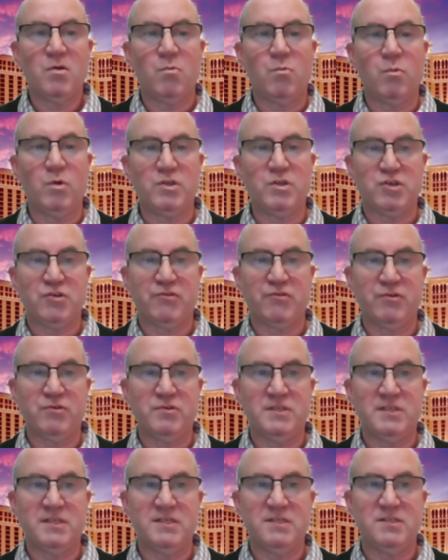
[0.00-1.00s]
which
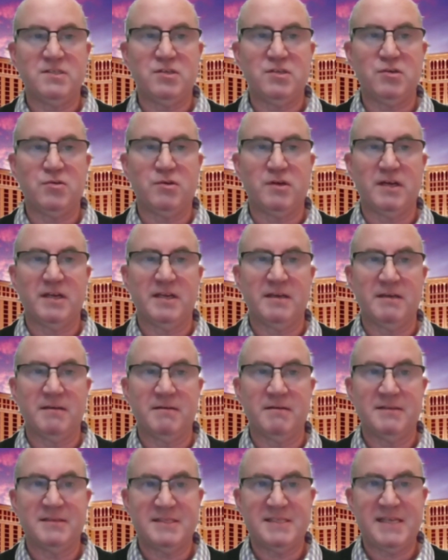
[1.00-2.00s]
cruises you
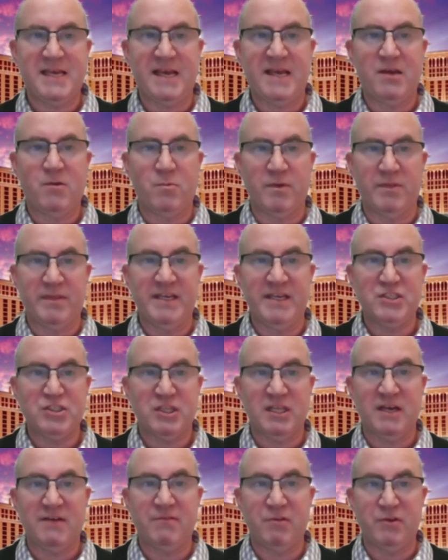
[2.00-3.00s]
can take with each
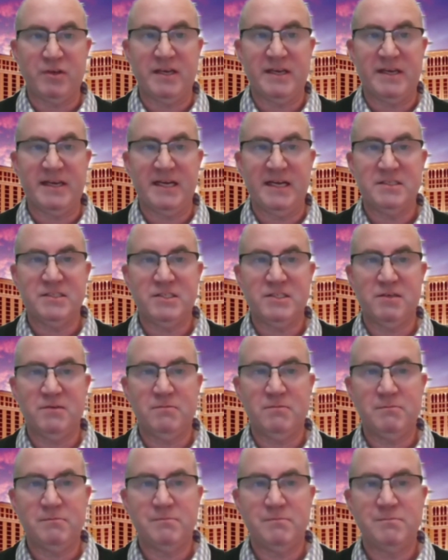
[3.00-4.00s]
level you get
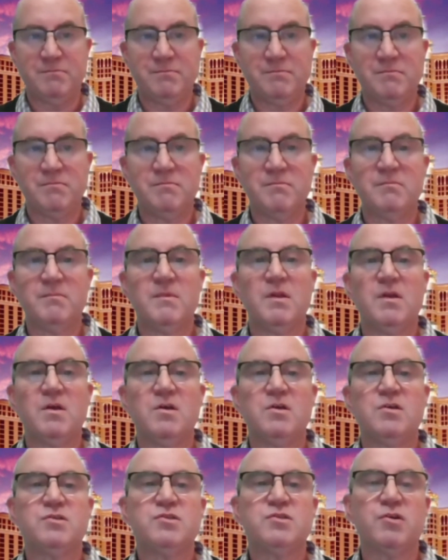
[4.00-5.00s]
to.
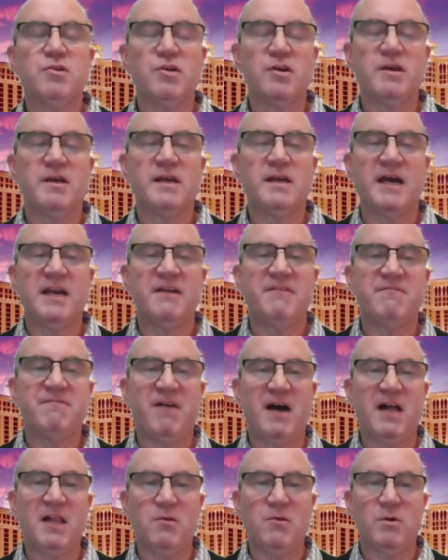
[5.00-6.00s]
So you can kind of
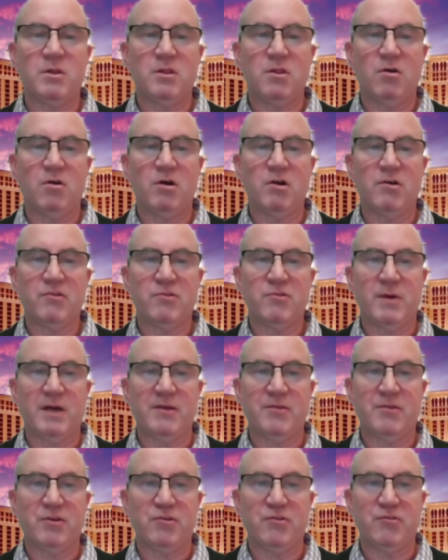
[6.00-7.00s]
follow along
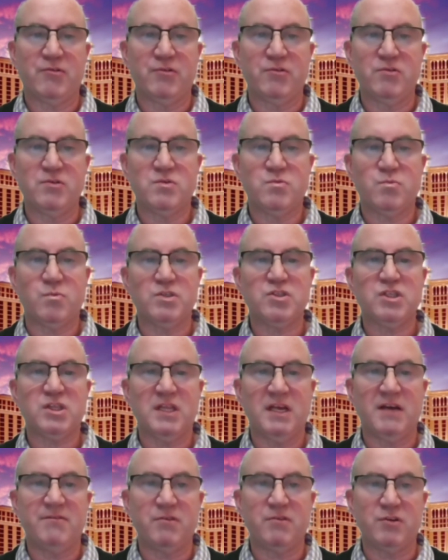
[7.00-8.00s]
throughout the cruise, which
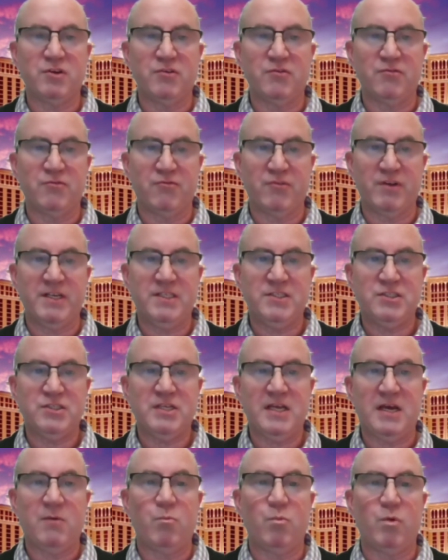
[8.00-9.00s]
level you've
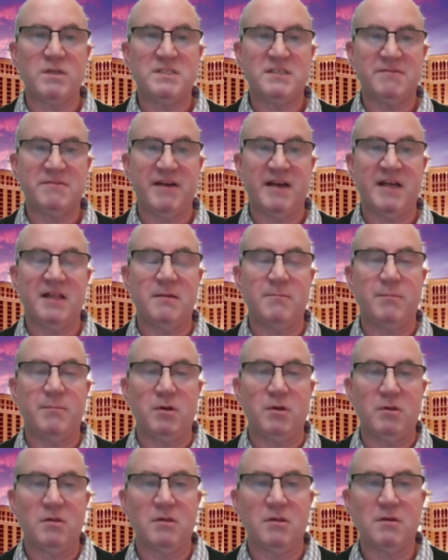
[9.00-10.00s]
reached and what's
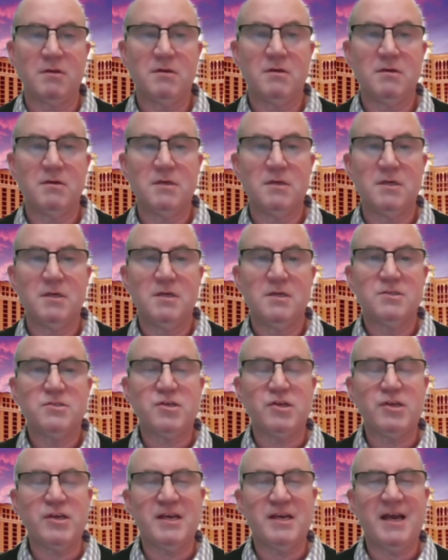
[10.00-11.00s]
available.
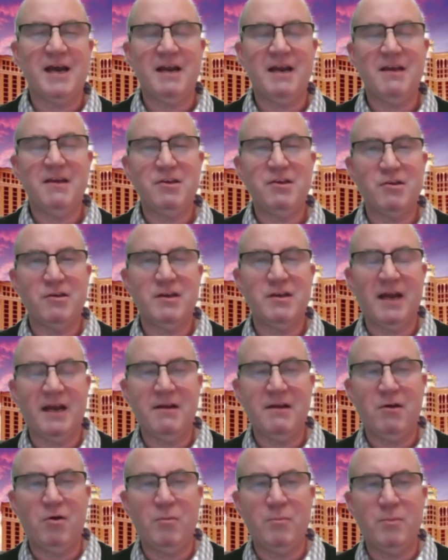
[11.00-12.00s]
So you could
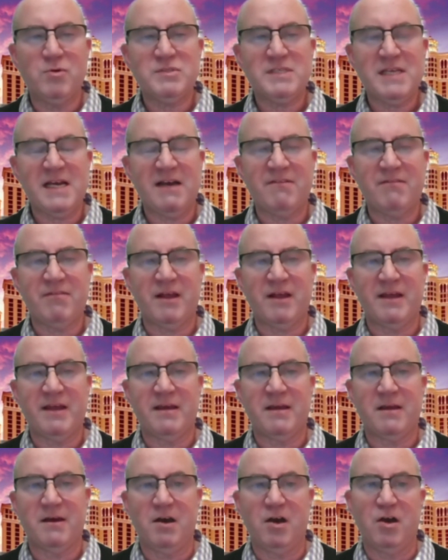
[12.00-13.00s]
almost have
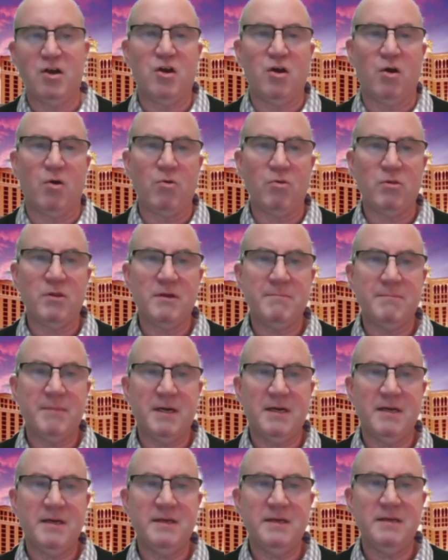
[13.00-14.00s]
like a goal in
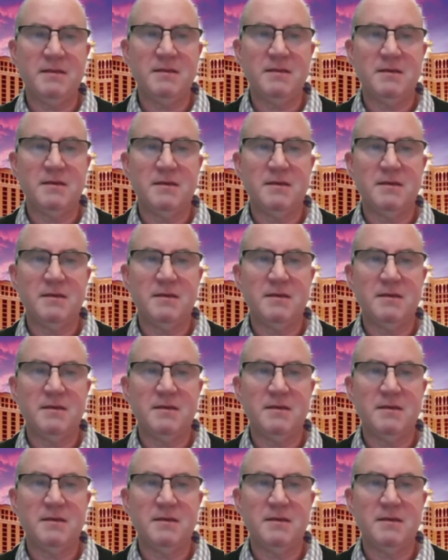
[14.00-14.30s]
mind